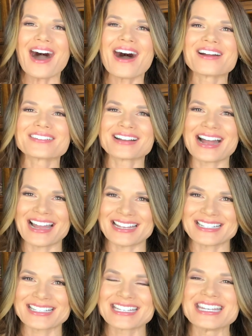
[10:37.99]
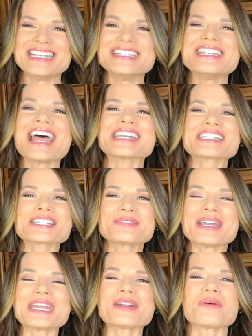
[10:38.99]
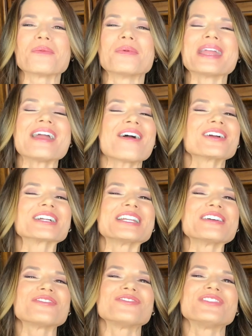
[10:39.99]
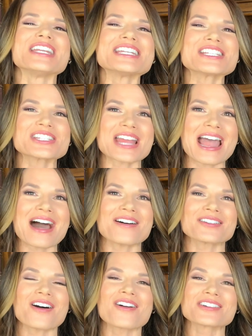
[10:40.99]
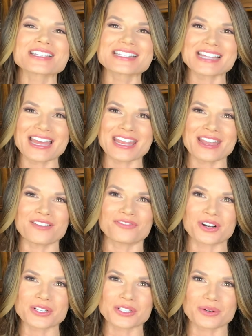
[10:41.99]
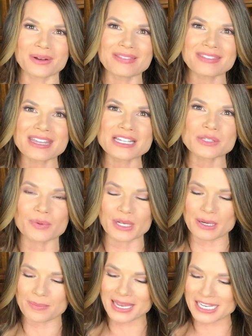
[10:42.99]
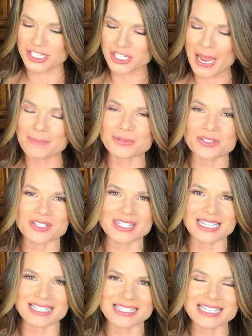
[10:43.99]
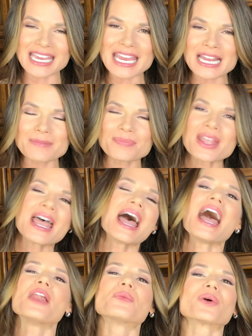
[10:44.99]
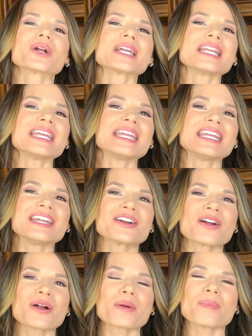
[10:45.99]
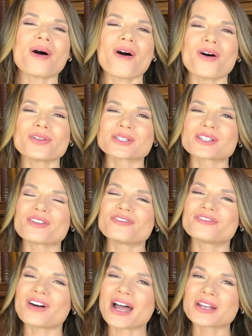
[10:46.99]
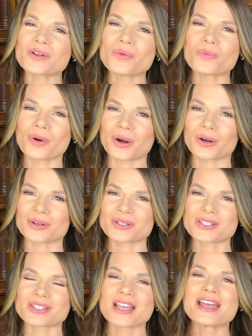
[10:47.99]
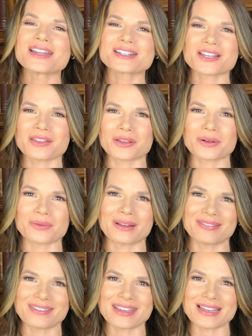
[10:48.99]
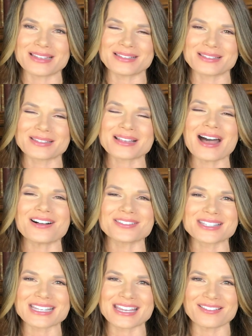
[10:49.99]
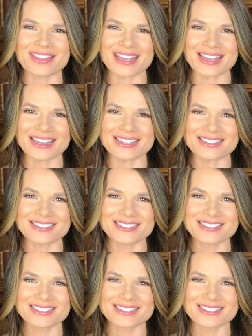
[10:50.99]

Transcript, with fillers: All right, next week we are going to finish out our study of 1 Corinthians. We're going to be in chapter 16, and we're going to hear Paul's final words to the Corinthians. I'll see you then.